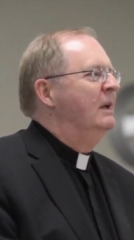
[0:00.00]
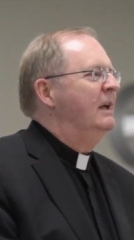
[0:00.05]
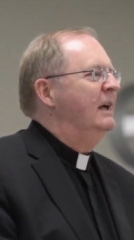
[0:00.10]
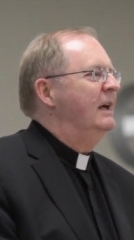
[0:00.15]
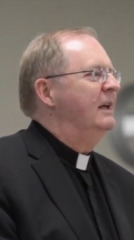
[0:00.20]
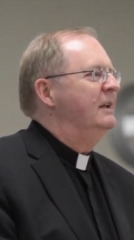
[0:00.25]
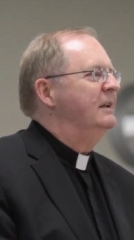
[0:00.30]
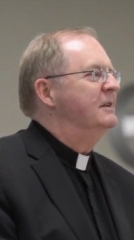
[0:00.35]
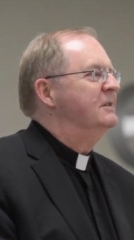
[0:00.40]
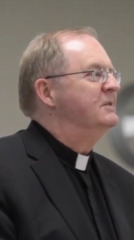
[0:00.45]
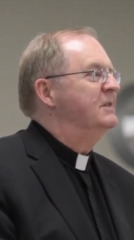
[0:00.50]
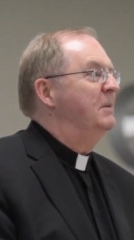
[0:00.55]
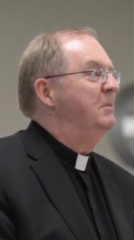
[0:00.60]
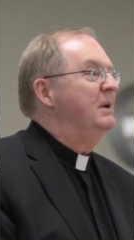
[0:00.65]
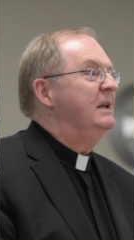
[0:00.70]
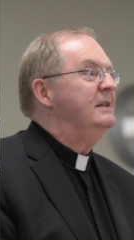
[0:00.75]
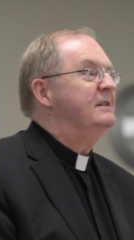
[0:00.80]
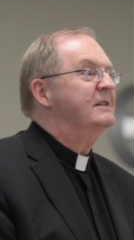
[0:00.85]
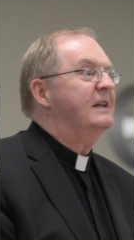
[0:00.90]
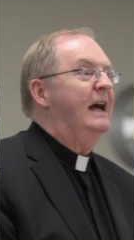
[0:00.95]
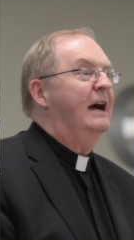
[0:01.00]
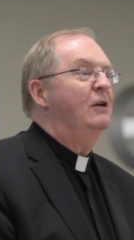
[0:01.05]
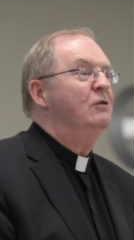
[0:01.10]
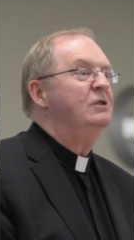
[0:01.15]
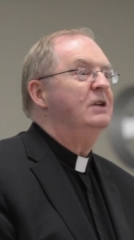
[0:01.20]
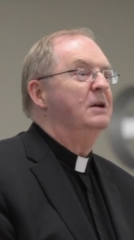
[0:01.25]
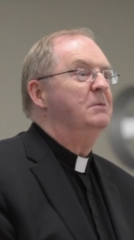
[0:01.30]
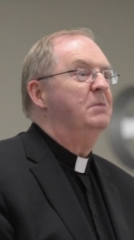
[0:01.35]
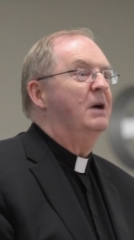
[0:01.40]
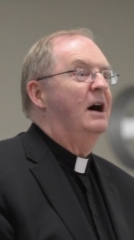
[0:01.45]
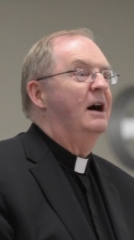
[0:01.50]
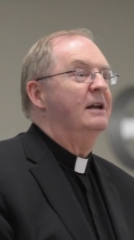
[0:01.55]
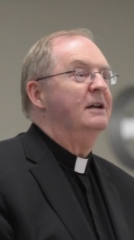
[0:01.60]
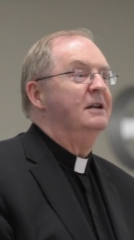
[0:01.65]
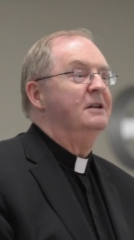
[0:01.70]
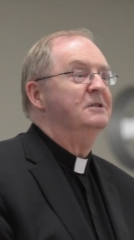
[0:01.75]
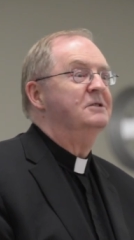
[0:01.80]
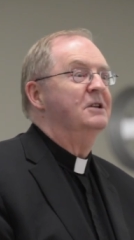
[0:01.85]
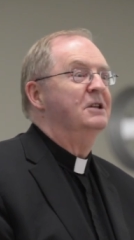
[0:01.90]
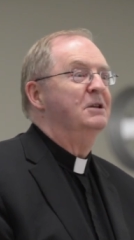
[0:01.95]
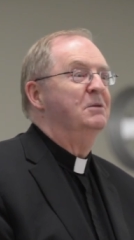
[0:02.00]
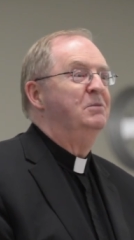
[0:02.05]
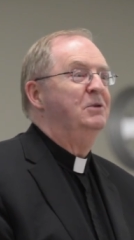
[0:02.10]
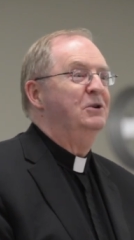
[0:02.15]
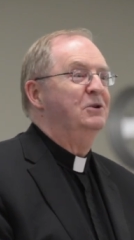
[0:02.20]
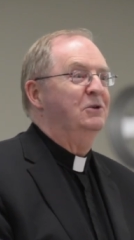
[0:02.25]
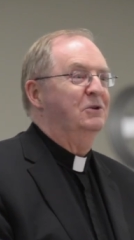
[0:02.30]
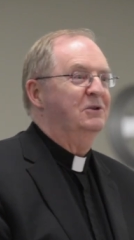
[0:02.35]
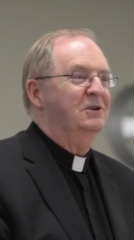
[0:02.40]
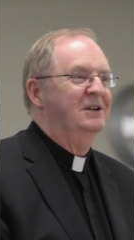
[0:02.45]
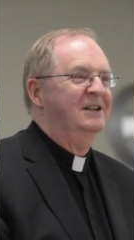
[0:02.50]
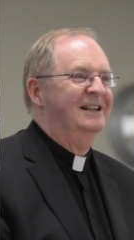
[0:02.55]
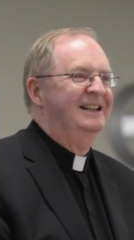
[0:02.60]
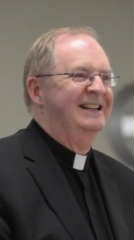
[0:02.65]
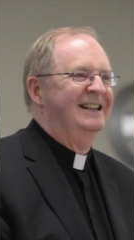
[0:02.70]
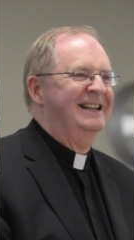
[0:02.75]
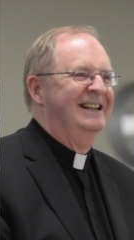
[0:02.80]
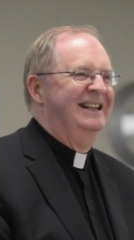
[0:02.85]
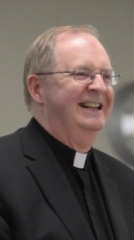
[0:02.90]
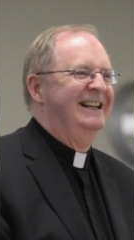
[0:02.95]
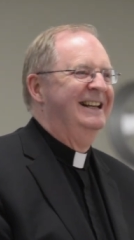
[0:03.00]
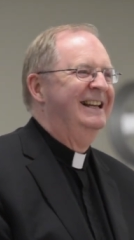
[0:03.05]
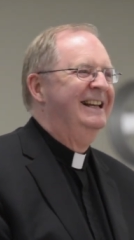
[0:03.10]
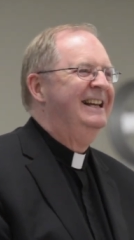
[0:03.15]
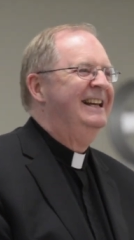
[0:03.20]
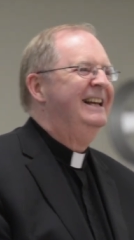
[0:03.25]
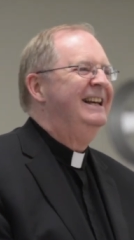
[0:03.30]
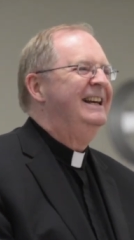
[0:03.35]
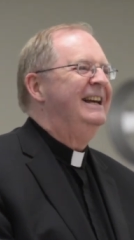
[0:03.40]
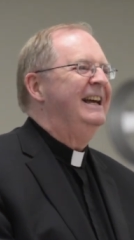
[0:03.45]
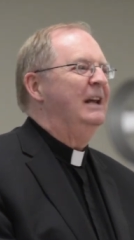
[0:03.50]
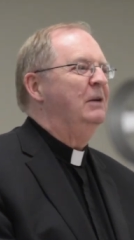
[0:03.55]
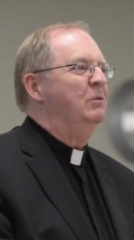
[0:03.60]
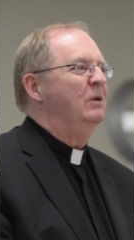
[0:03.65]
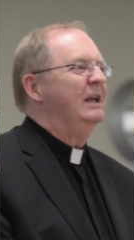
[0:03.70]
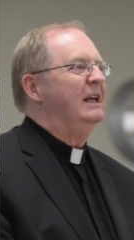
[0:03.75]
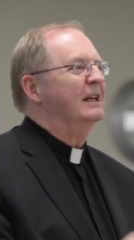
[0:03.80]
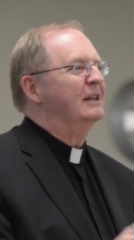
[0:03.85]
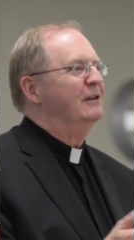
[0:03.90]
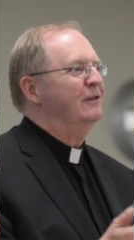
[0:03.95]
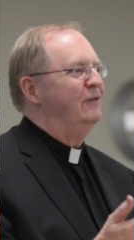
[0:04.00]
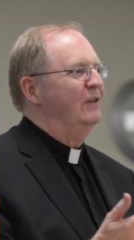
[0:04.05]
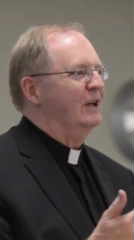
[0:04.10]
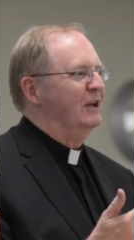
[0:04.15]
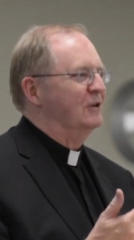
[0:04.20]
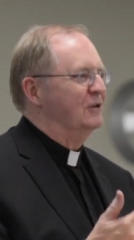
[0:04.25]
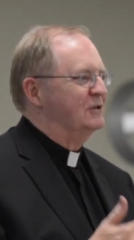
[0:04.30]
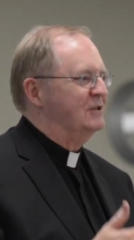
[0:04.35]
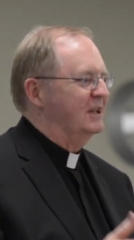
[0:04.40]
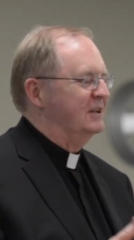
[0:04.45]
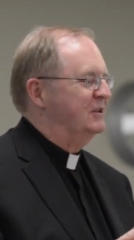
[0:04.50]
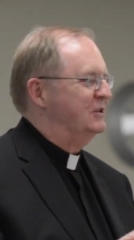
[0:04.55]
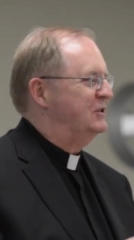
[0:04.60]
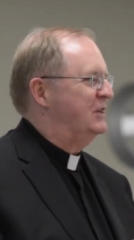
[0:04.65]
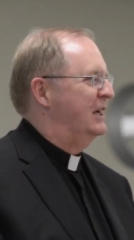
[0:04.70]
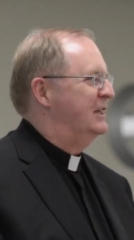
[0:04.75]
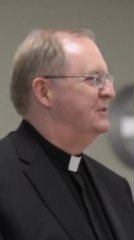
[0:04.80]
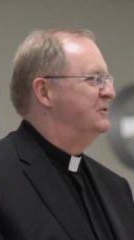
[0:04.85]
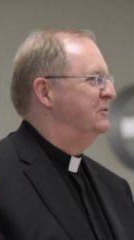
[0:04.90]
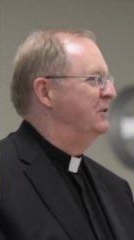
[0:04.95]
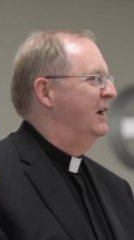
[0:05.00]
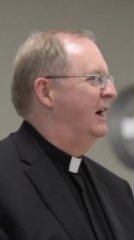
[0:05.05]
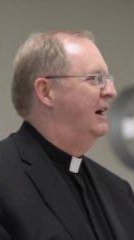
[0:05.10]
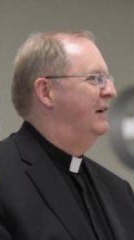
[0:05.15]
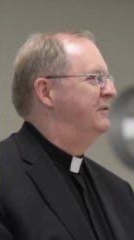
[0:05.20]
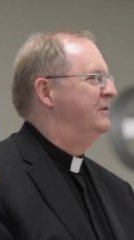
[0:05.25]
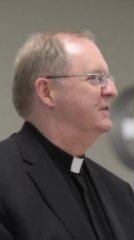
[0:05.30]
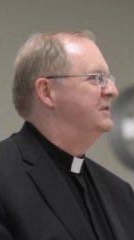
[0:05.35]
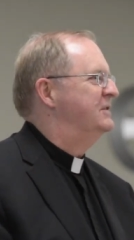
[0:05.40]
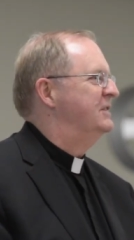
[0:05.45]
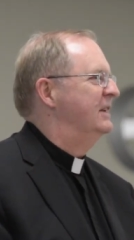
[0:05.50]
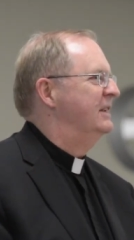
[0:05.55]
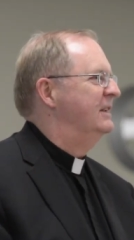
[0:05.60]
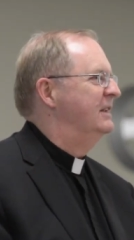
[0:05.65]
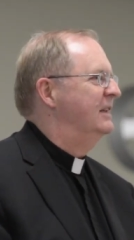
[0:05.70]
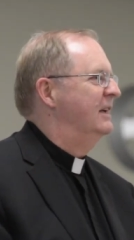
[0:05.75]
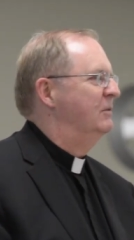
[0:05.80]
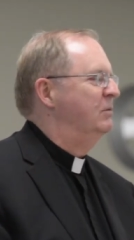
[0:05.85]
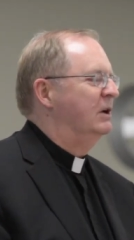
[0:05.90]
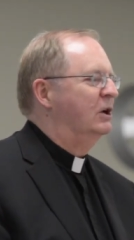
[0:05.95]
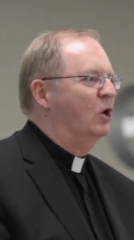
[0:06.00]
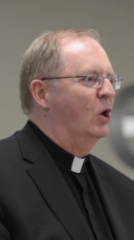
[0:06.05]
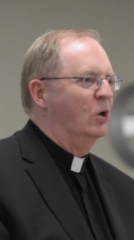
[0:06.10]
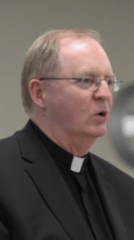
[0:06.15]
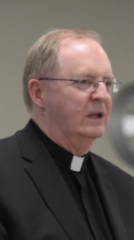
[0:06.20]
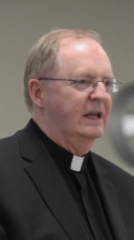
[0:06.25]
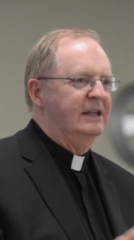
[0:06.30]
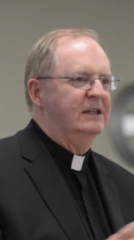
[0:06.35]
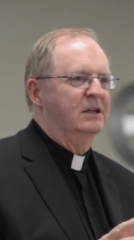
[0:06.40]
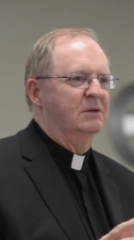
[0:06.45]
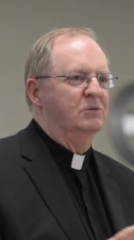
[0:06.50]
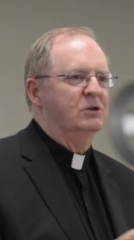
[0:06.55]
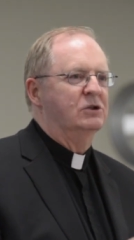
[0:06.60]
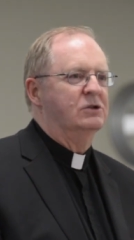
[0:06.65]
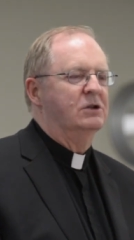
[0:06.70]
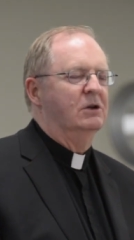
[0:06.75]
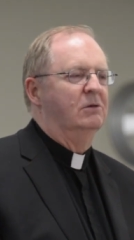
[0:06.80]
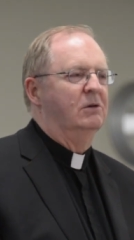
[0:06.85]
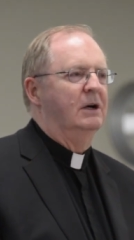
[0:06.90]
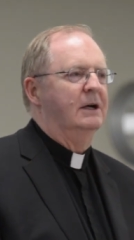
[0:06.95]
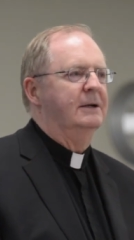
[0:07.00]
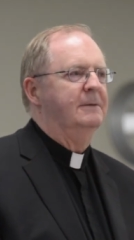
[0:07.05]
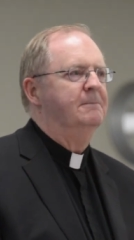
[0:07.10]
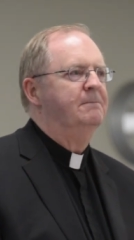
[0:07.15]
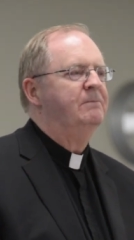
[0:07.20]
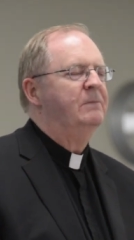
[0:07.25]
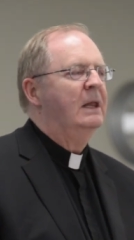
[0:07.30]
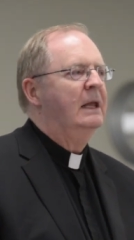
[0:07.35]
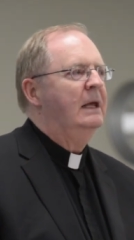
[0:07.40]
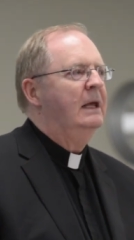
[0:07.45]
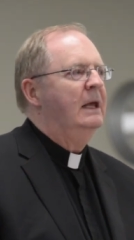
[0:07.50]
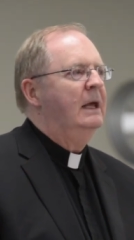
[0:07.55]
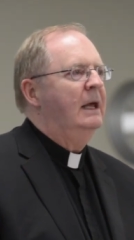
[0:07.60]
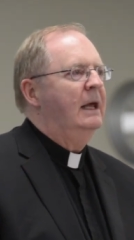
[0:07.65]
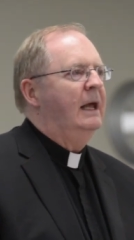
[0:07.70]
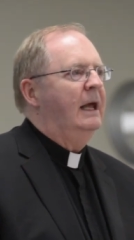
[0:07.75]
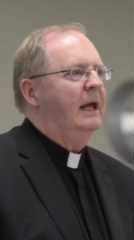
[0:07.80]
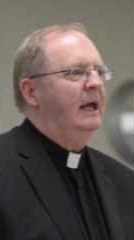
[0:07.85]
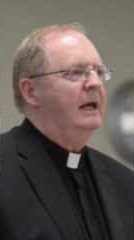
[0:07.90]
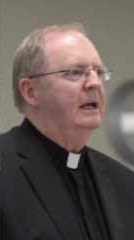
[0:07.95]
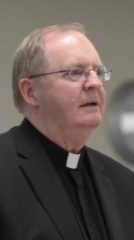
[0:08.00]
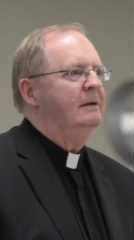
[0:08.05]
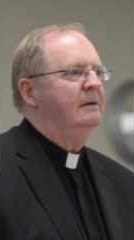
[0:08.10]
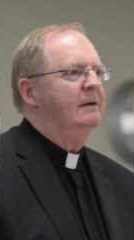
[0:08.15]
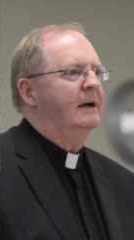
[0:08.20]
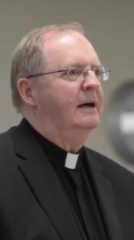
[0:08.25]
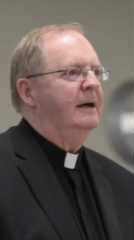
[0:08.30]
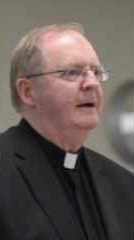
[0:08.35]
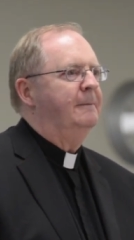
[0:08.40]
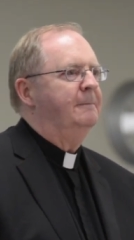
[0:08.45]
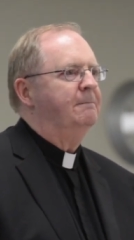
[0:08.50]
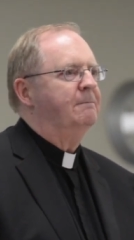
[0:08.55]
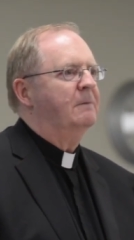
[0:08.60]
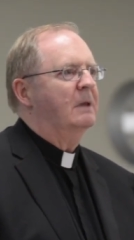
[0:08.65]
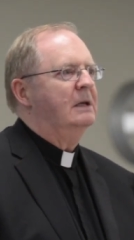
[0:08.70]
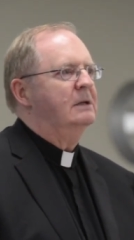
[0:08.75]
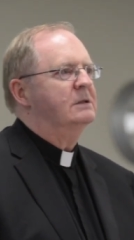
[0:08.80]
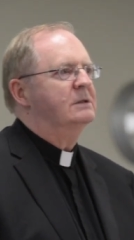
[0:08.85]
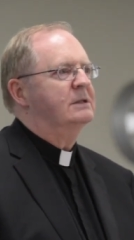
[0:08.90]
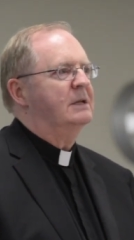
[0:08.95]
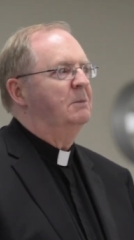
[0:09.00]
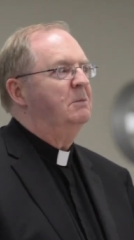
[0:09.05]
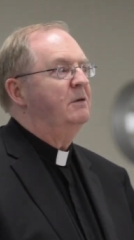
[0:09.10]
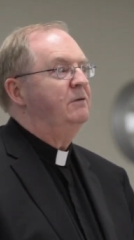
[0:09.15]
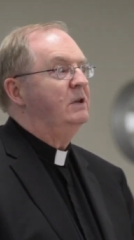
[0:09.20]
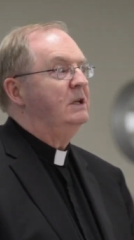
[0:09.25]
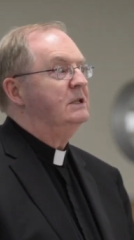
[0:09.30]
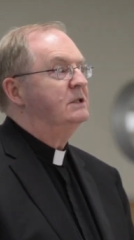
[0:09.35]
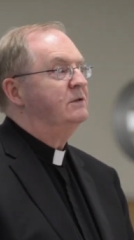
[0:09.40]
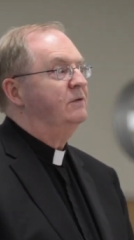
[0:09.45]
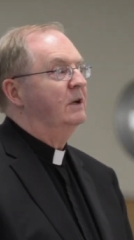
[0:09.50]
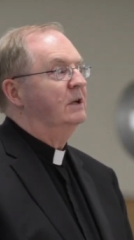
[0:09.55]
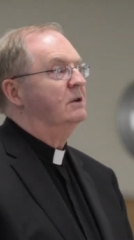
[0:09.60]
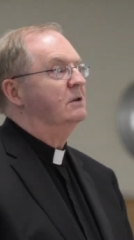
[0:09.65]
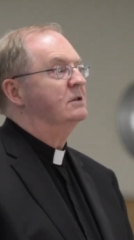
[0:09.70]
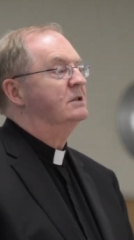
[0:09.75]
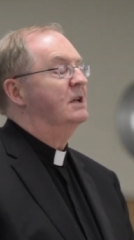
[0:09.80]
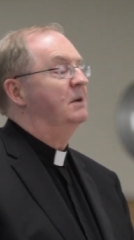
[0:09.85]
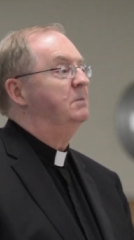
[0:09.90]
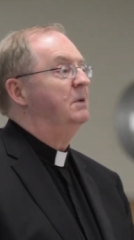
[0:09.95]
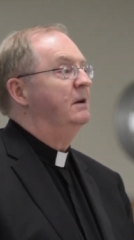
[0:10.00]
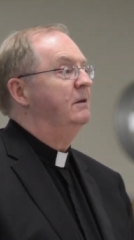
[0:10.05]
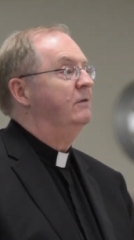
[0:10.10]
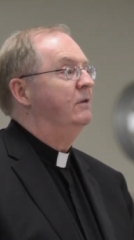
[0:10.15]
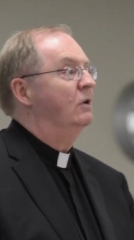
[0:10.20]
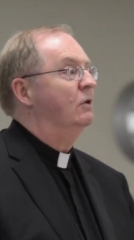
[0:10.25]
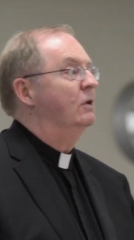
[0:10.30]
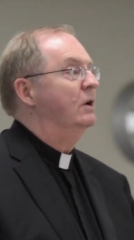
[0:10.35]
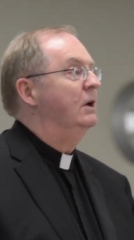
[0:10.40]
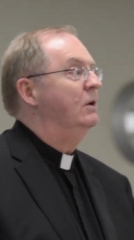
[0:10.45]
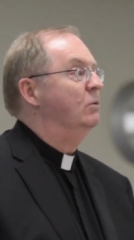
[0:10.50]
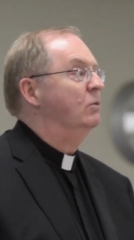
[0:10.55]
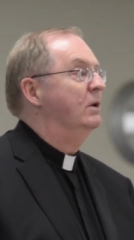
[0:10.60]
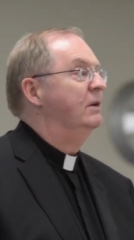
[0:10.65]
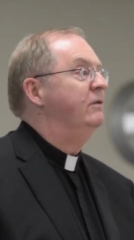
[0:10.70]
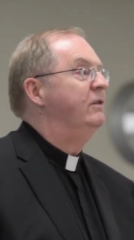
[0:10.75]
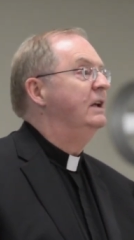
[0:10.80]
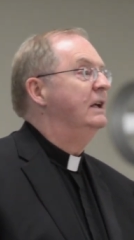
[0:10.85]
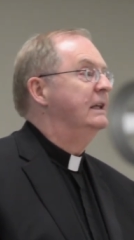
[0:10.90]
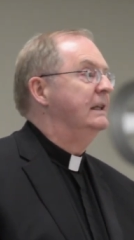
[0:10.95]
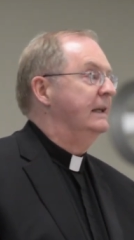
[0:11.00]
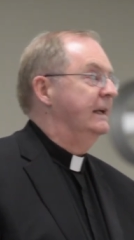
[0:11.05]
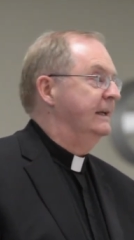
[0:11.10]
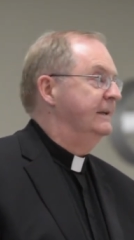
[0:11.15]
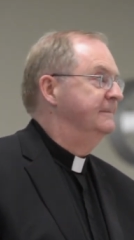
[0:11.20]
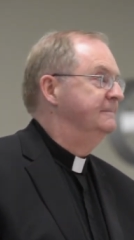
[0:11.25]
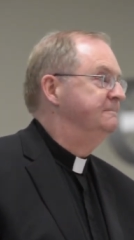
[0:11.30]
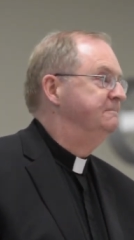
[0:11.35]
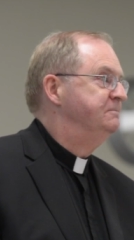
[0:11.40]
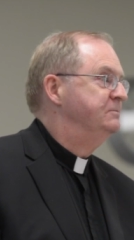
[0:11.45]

And somebody's counting bodies in the pew. And we get the figures at the Chancery office and we collate them and so on. And some of these figures have been very revealing.